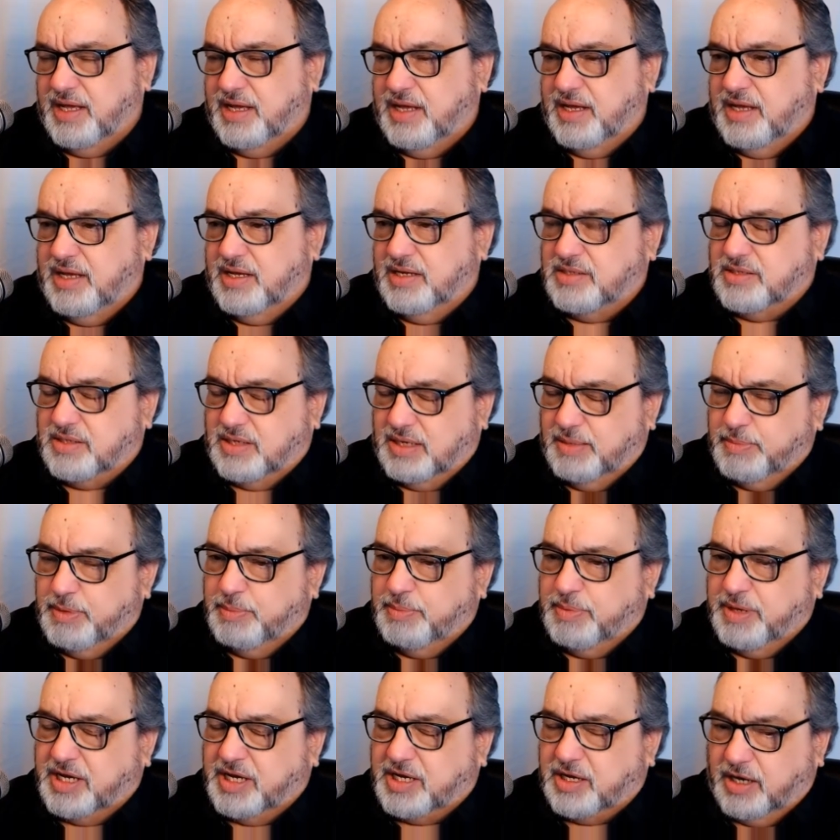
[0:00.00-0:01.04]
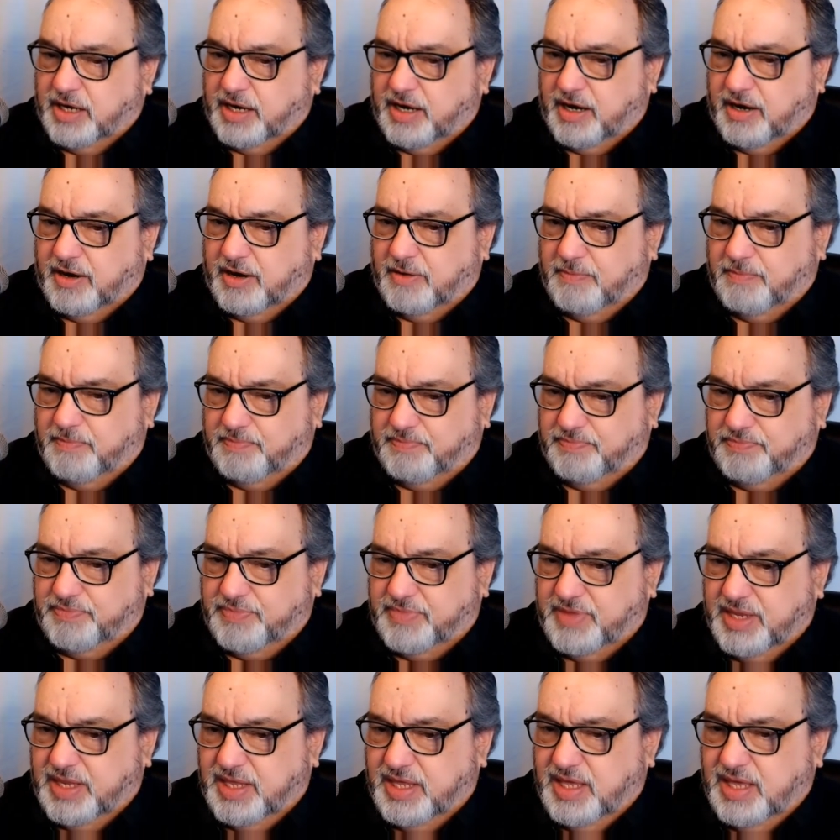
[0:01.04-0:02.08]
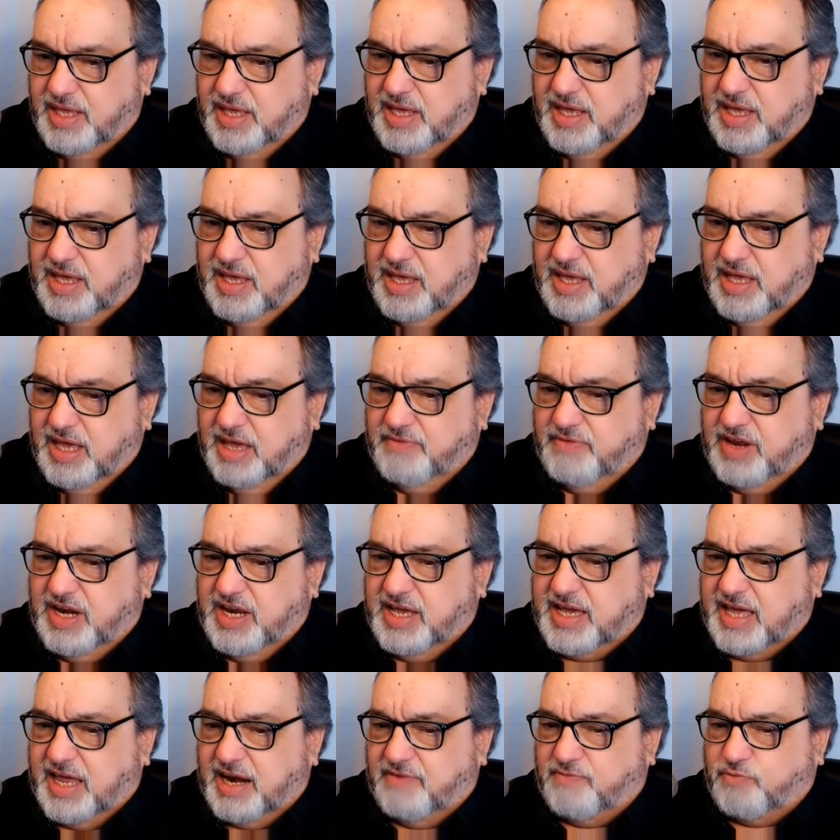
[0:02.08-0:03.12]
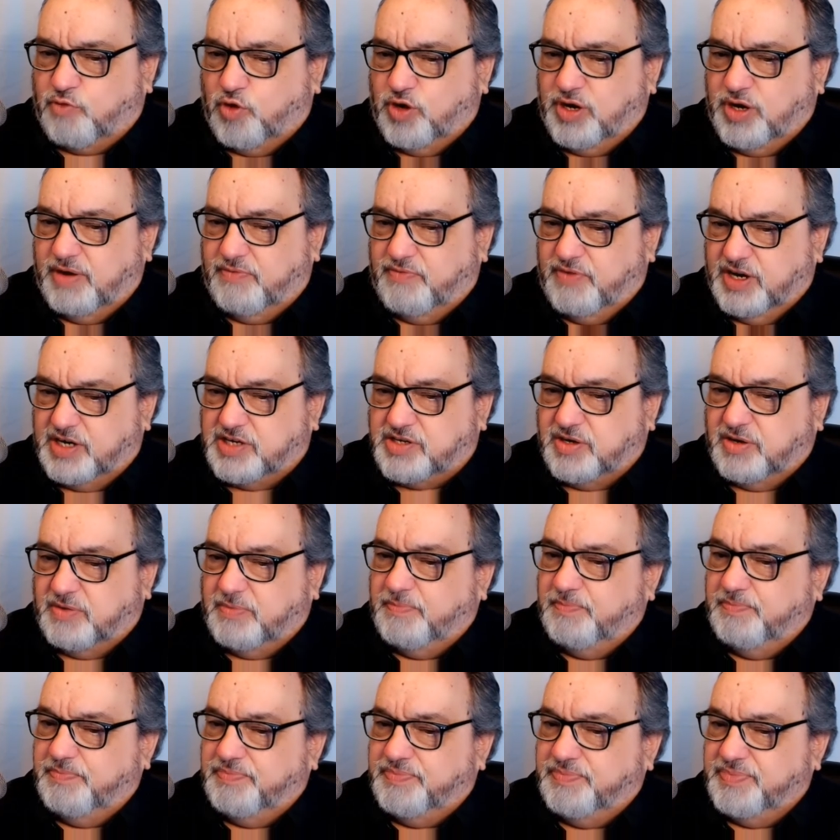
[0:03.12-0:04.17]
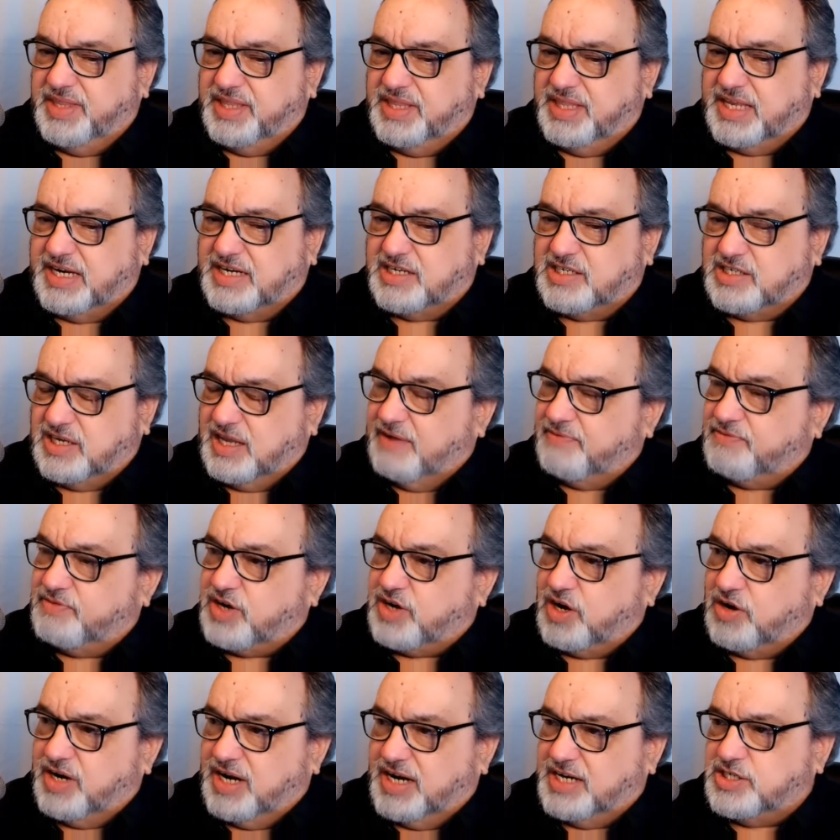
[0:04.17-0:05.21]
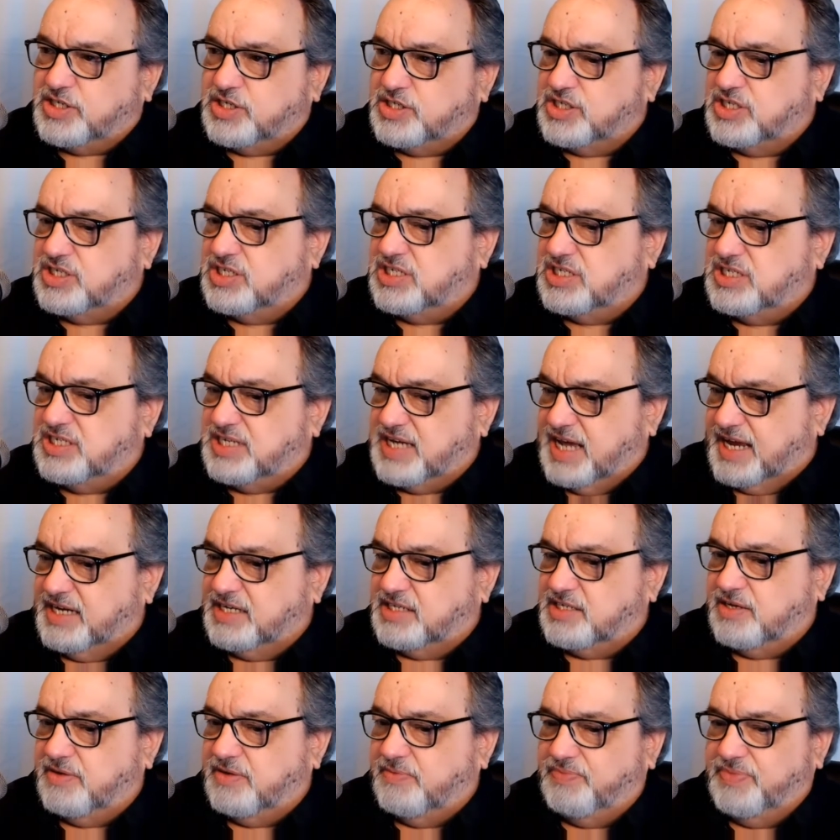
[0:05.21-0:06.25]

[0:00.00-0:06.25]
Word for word: So let me be clear. If any California official that has left our nation's state